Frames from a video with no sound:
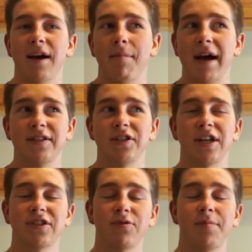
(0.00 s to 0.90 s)
my
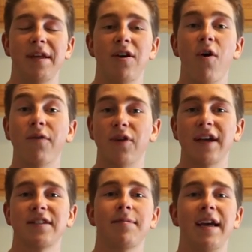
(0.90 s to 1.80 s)
suggestion would be to
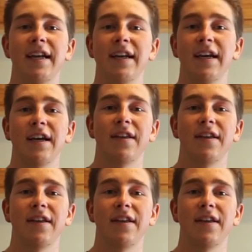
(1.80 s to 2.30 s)
overestimate.